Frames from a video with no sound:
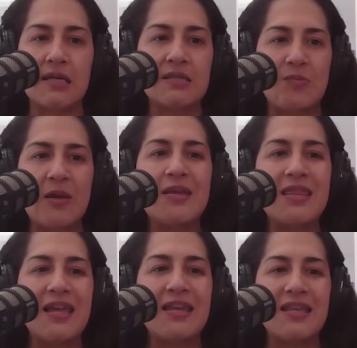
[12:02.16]
this, maybe
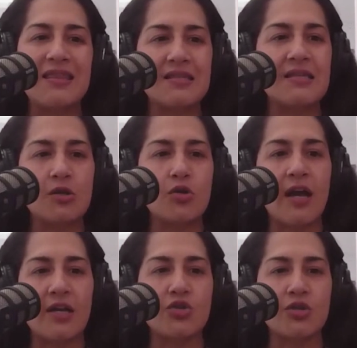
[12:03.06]
they need this little
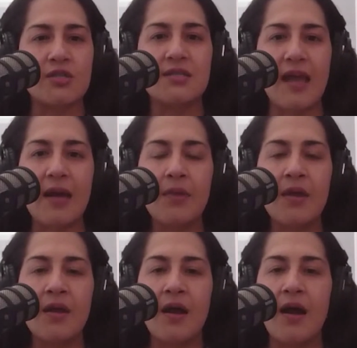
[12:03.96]
extra step.
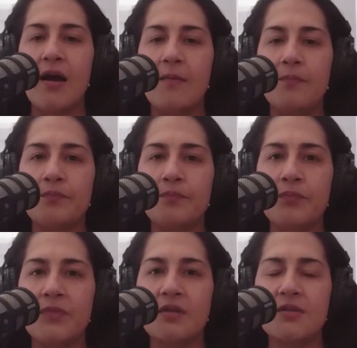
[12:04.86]

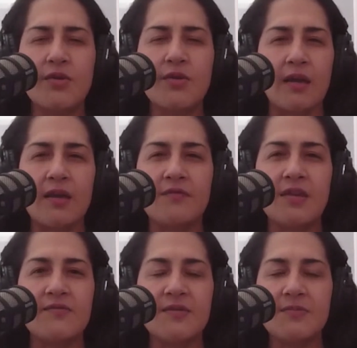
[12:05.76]
So yeah,
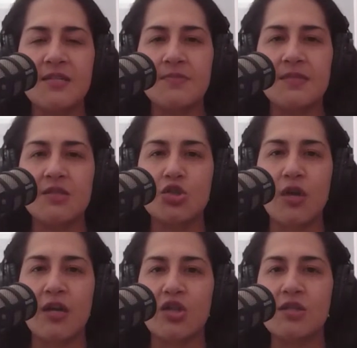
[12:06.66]
give some tips and
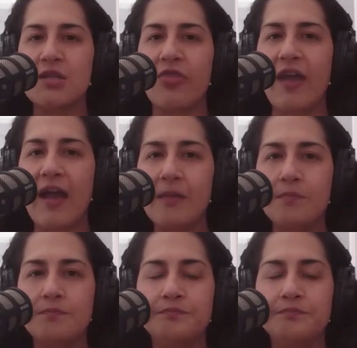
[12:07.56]
strategies on that.